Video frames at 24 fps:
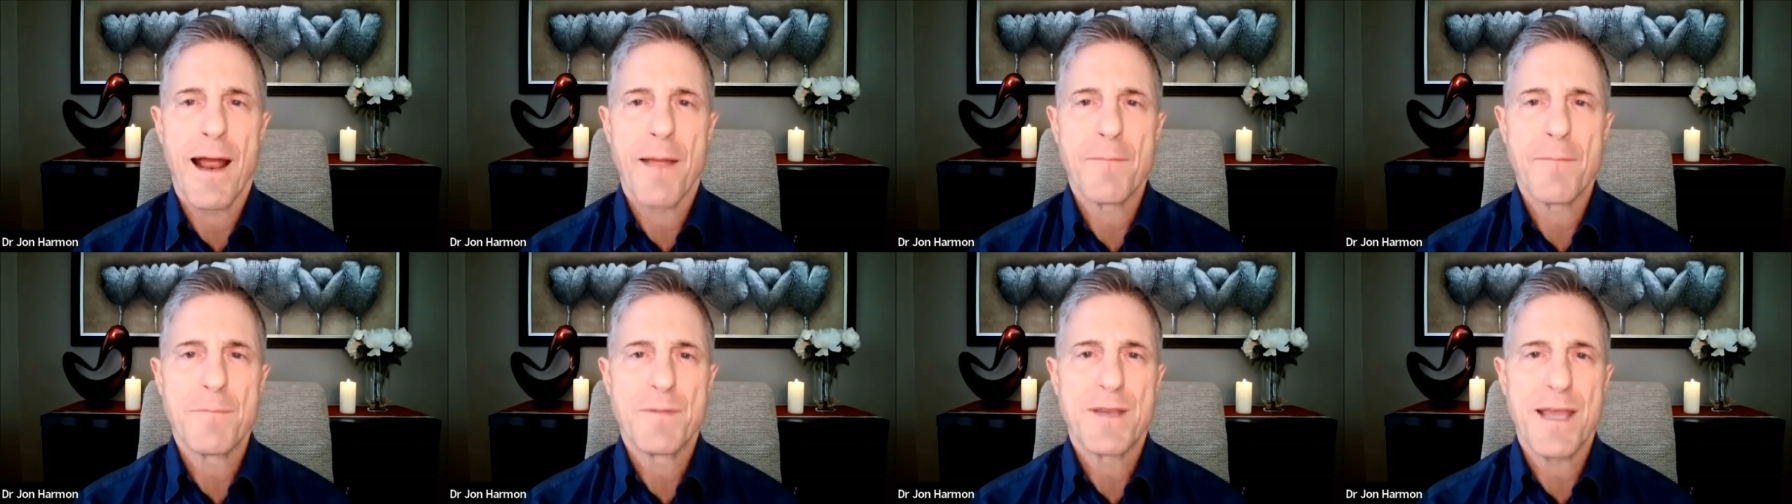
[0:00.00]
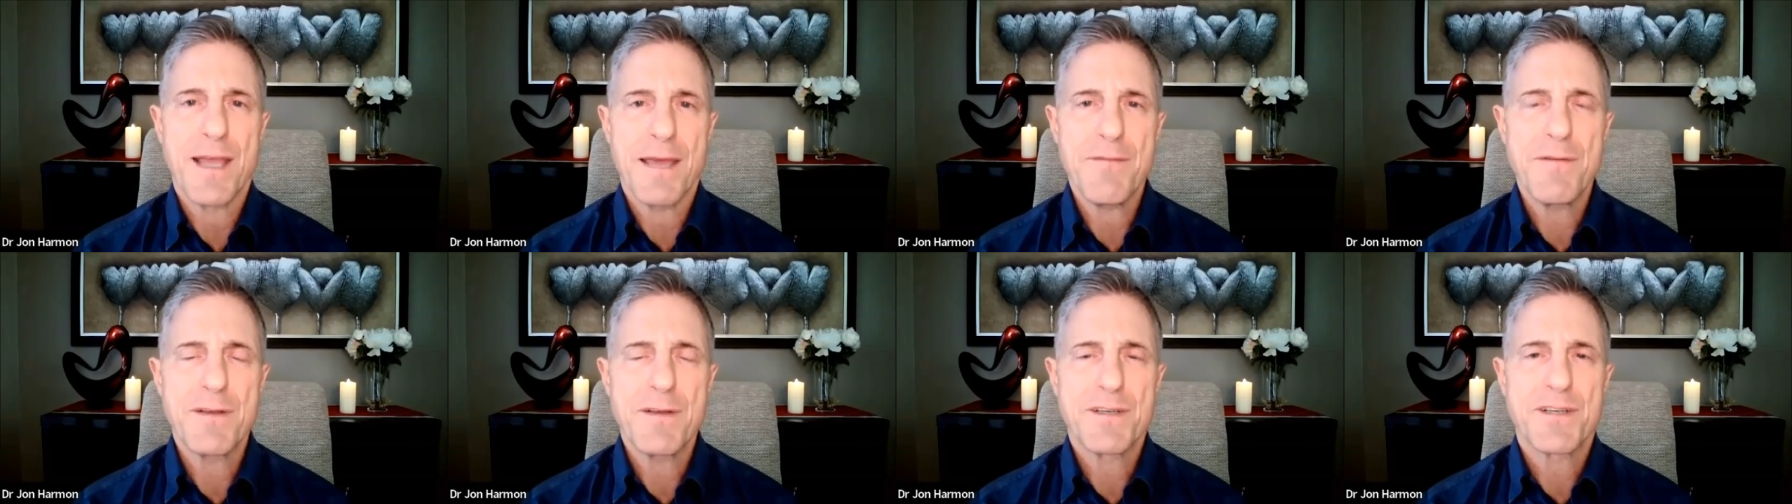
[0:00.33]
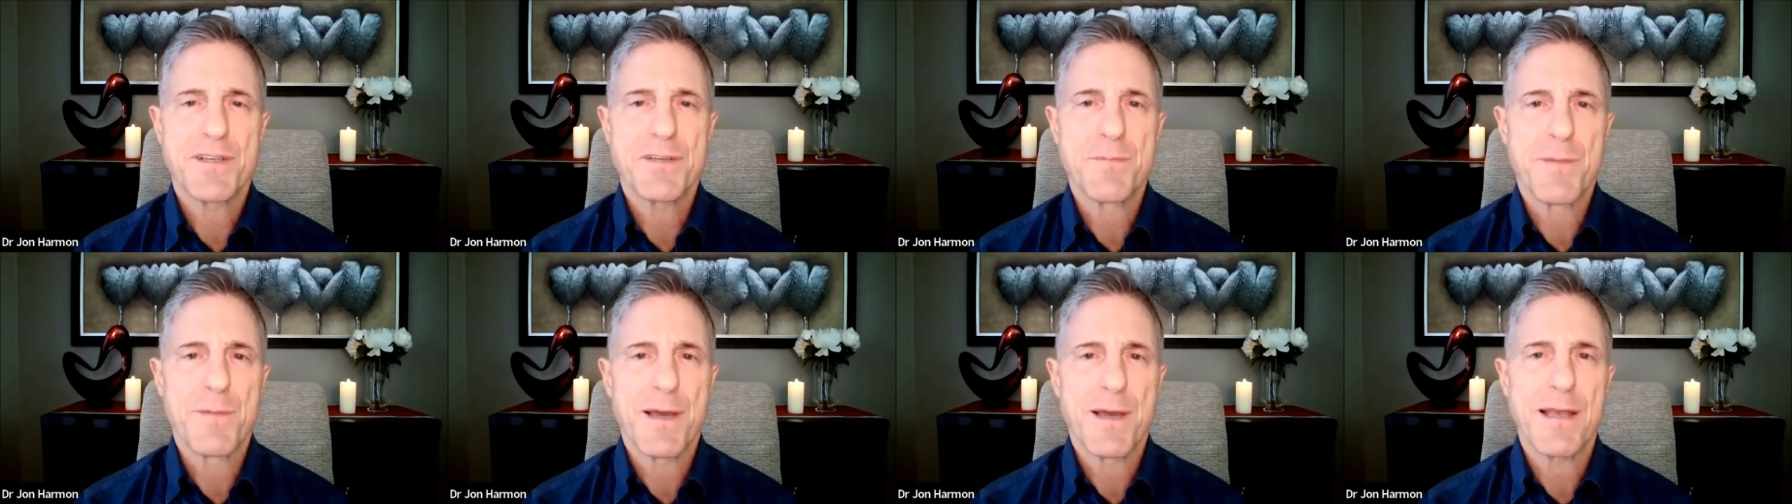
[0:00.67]
David
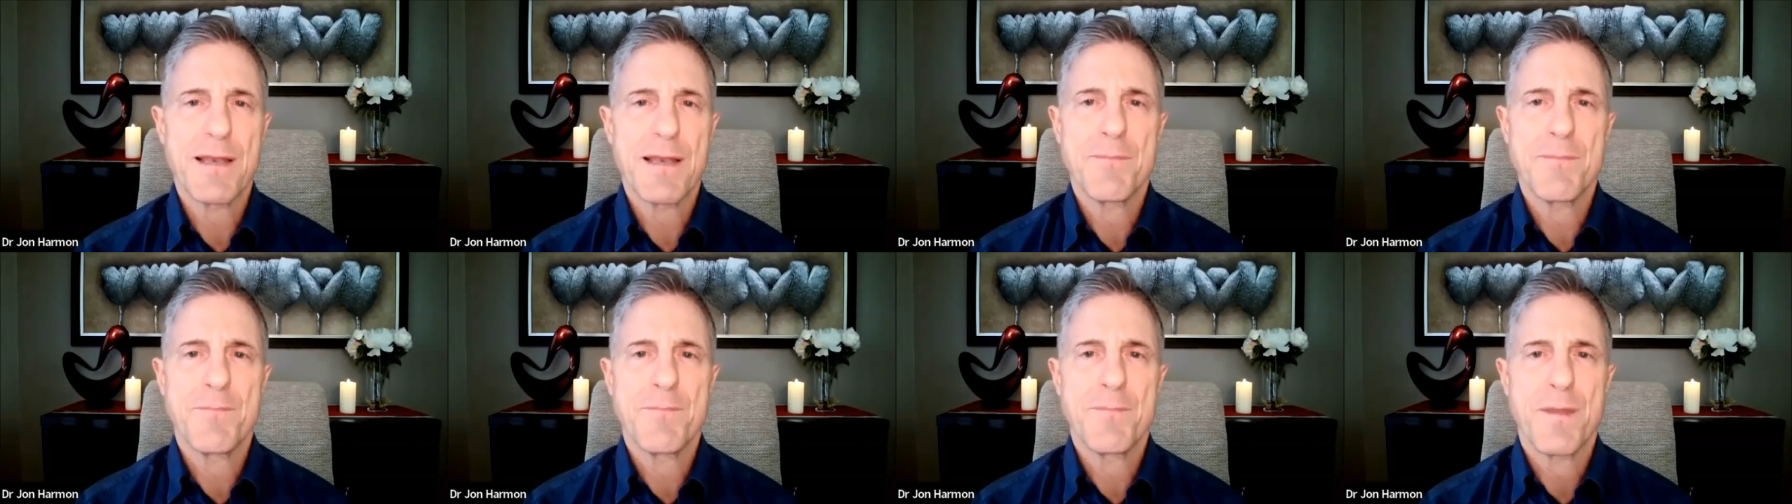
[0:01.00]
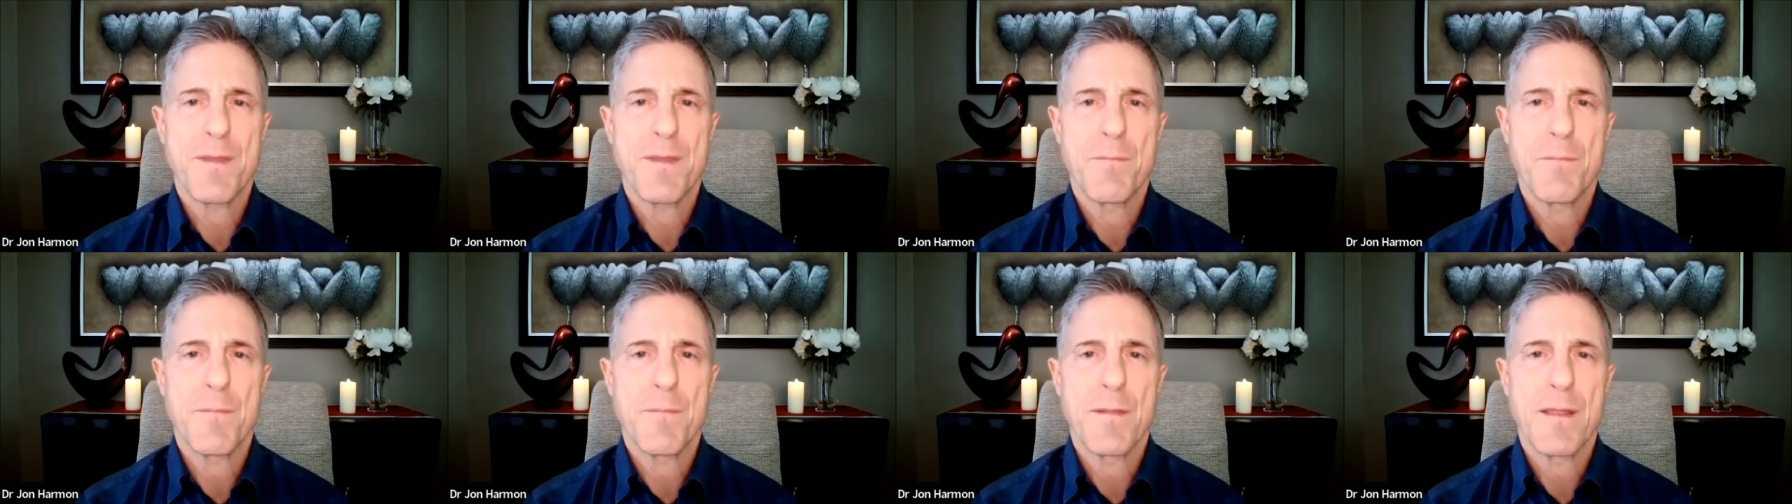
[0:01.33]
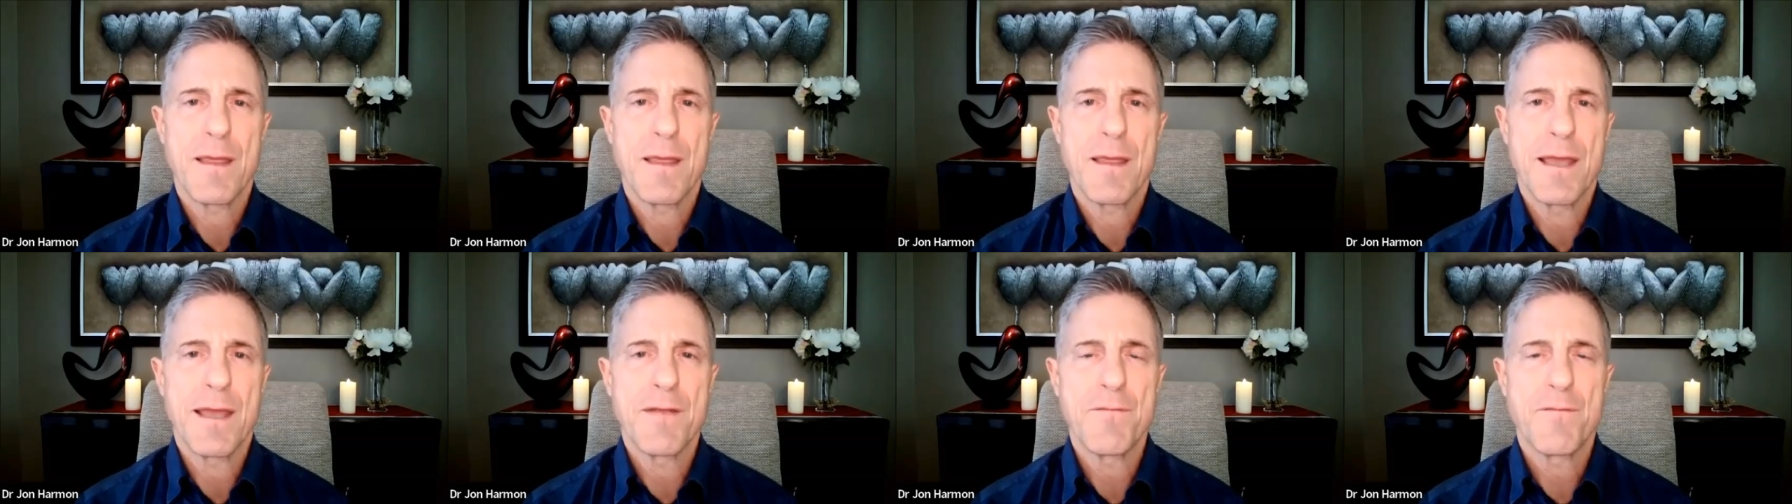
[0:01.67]
Schmidt
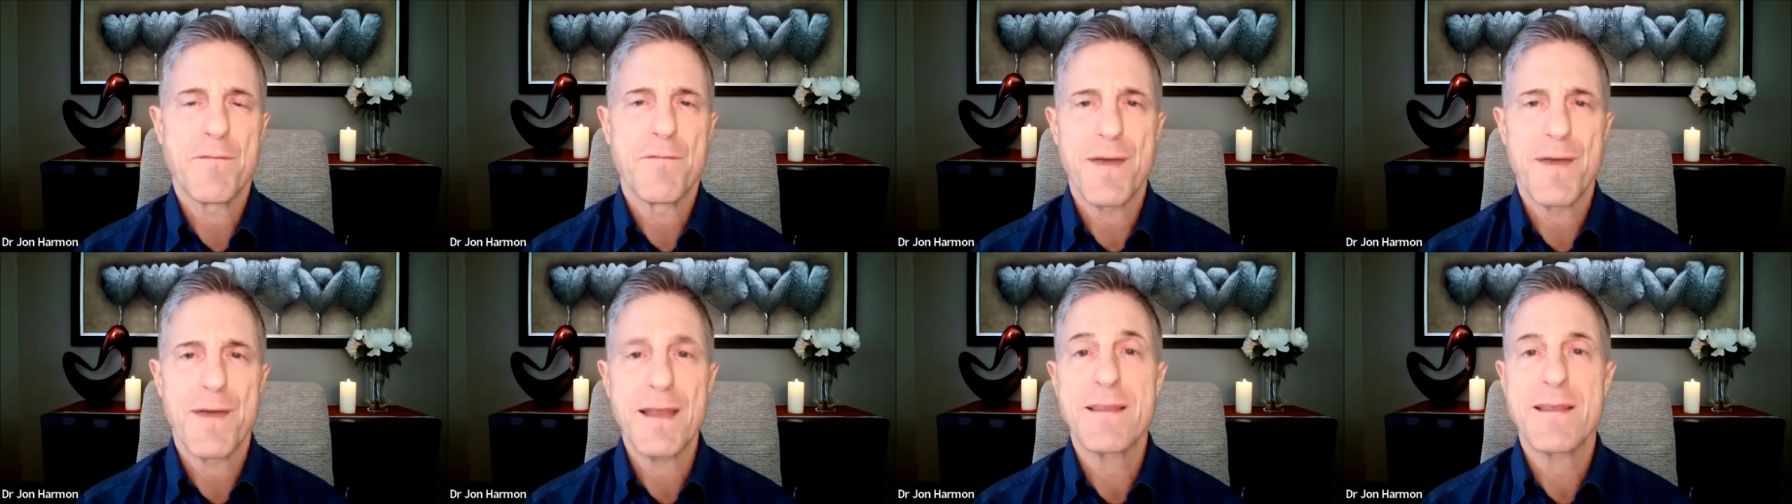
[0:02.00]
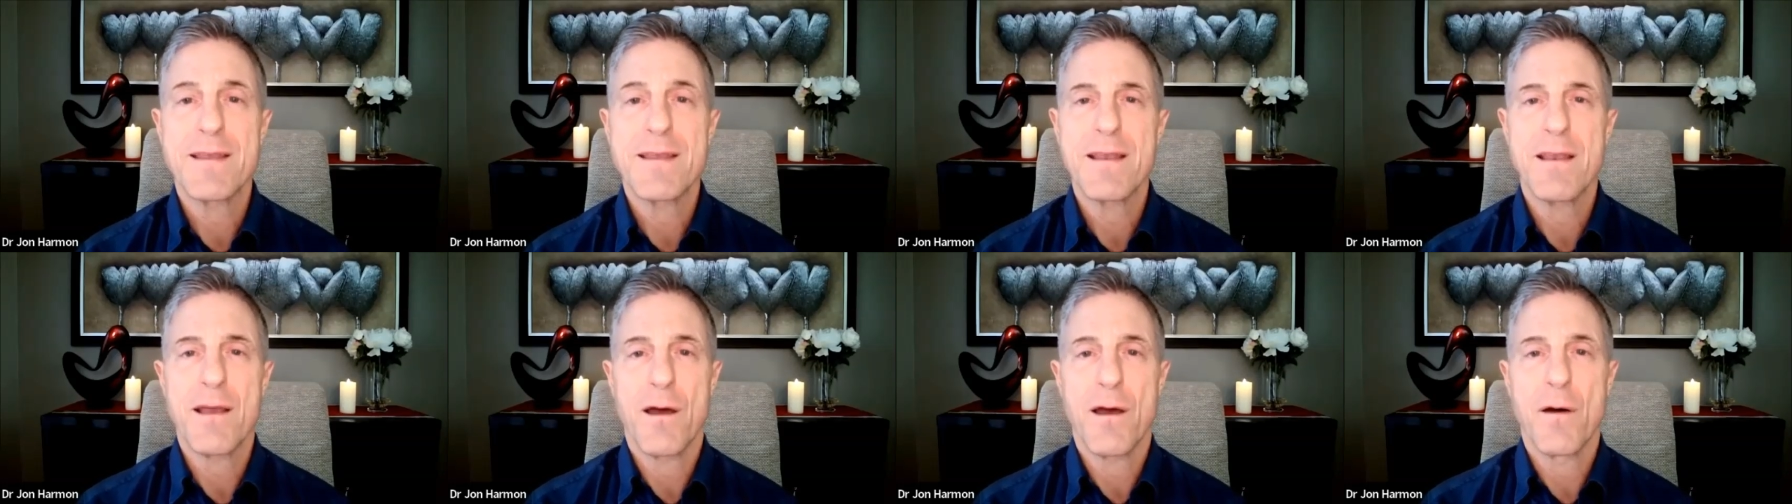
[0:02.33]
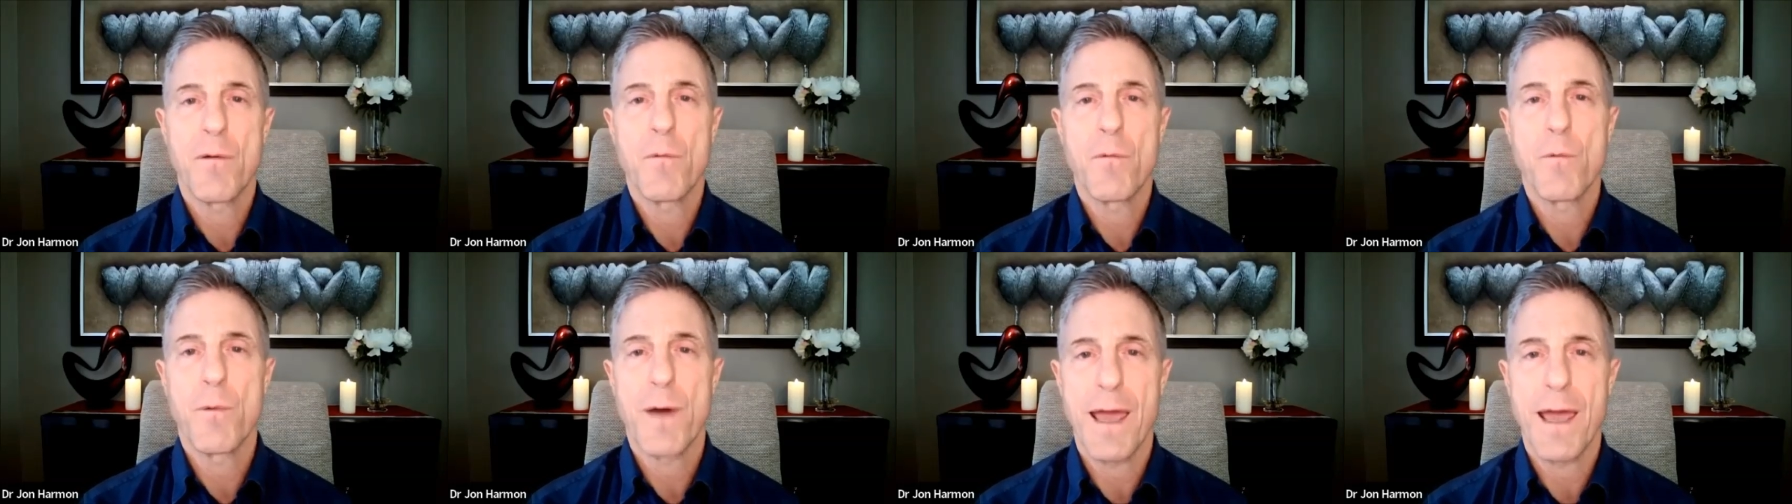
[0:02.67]
invented a
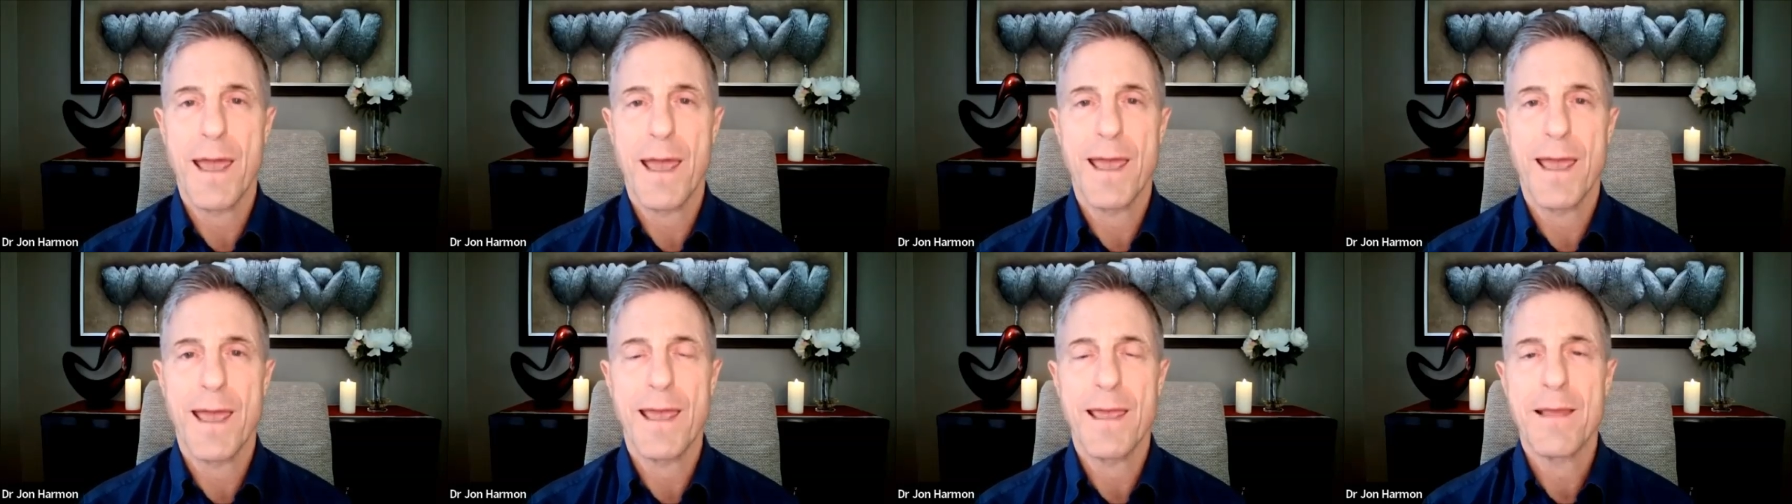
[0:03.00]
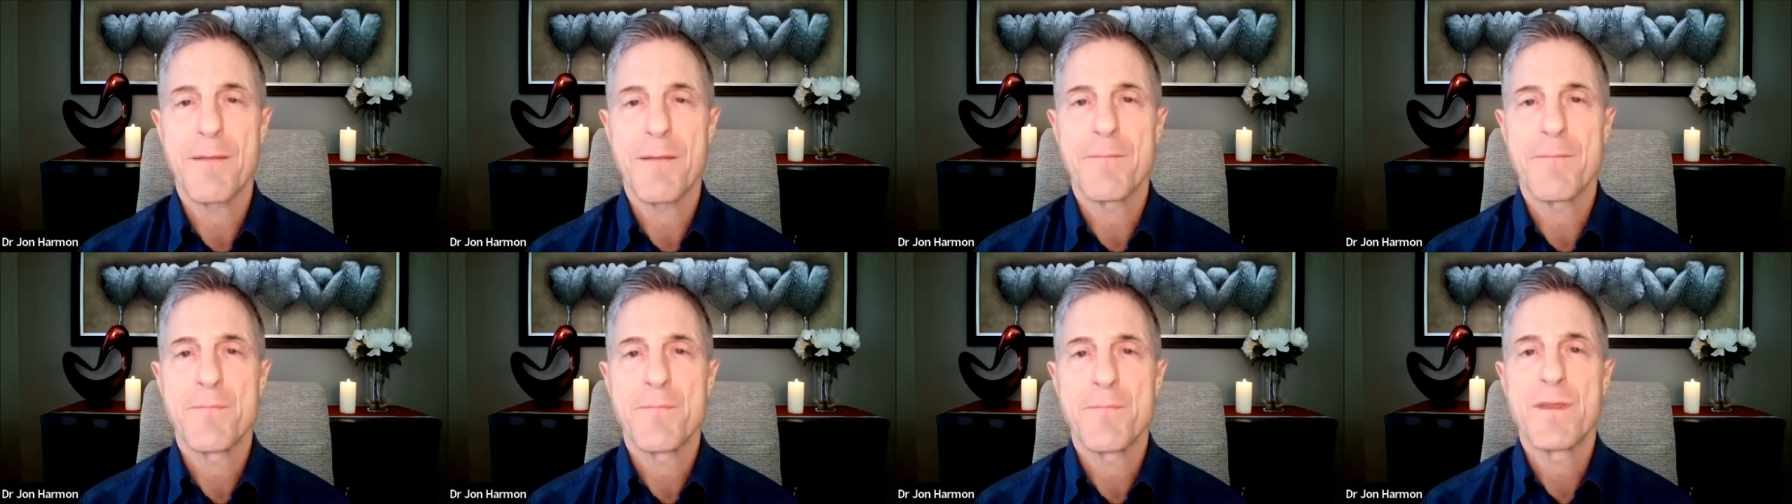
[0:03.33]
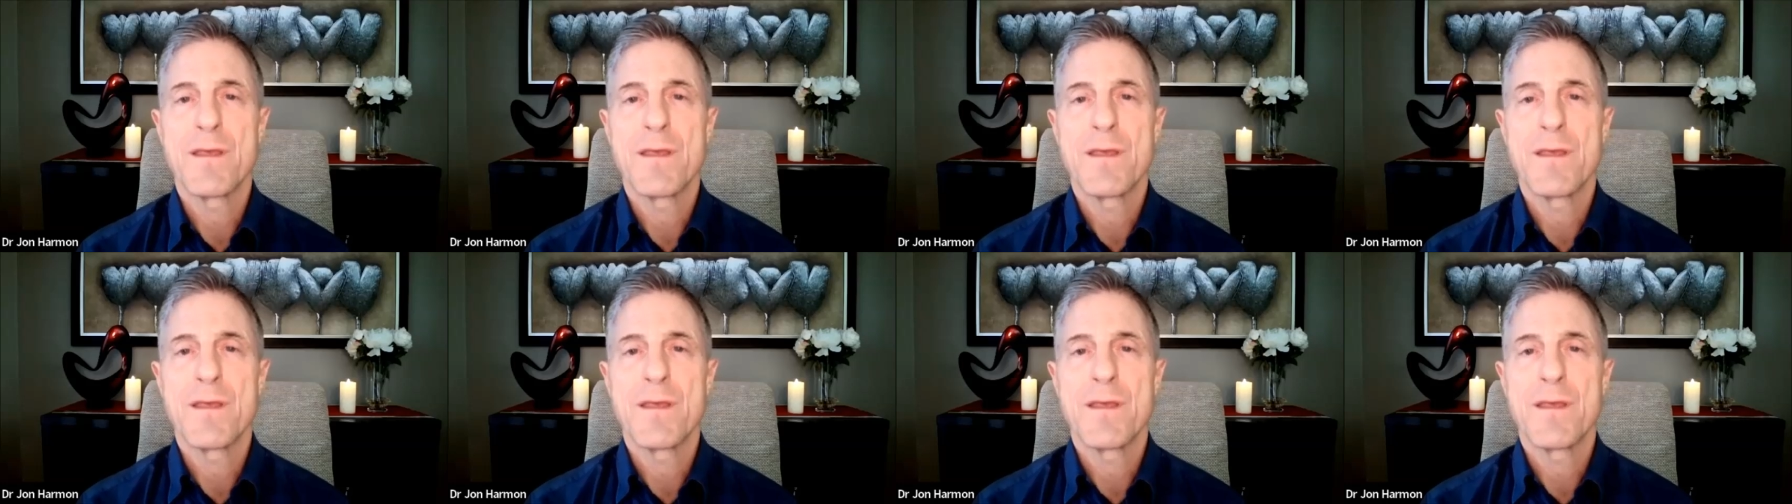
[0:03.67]
way